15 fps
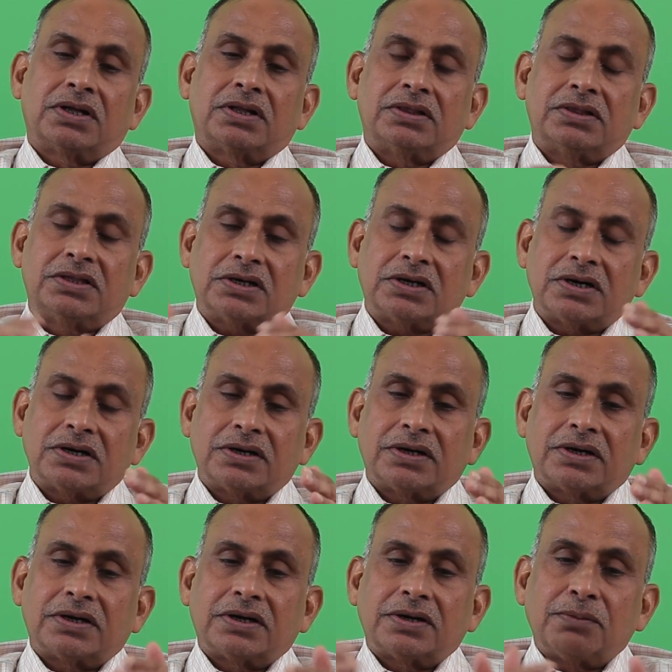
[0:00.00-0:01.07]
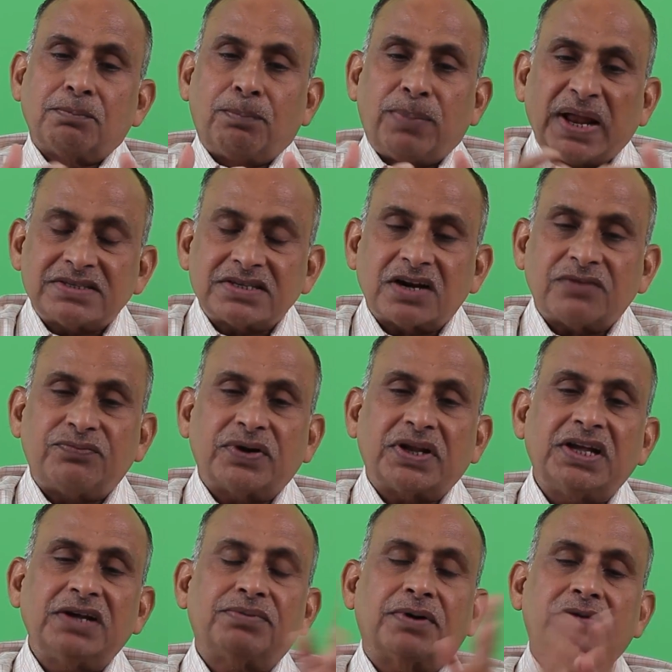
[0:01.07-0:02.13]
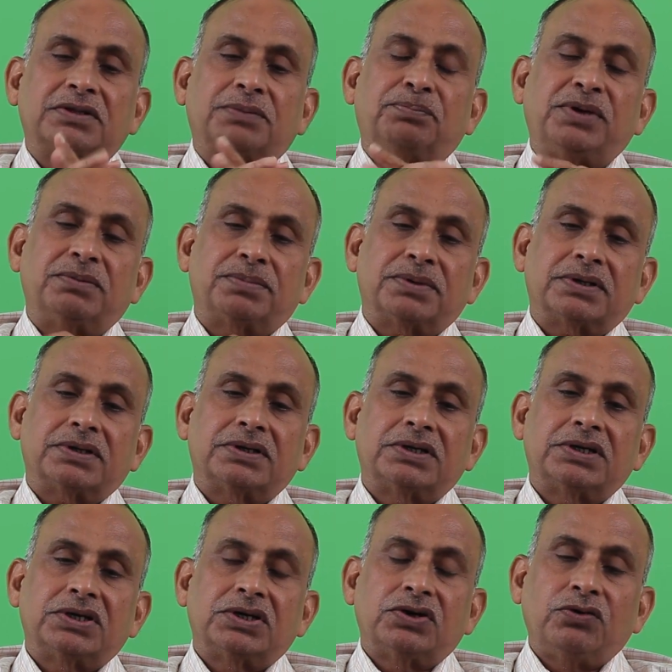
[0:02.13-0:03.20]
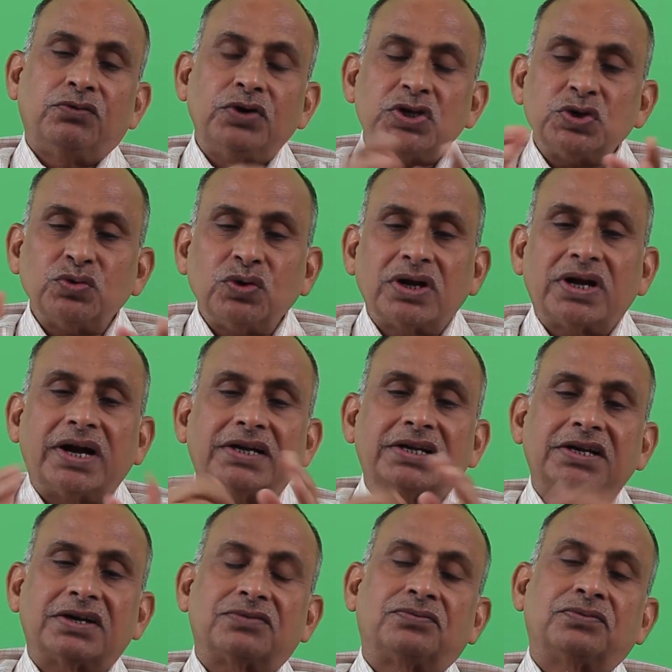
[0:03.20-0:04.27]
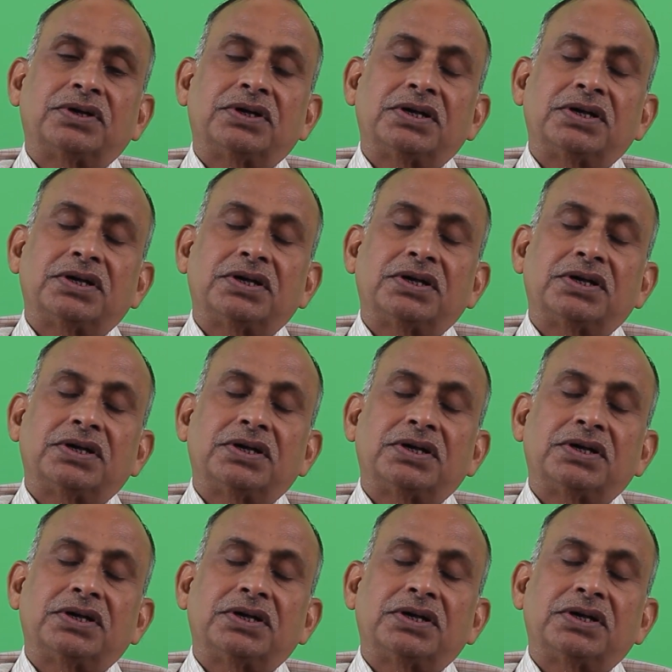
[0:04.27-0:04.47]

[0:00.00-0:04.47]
the pleasure of working for the people which you will get here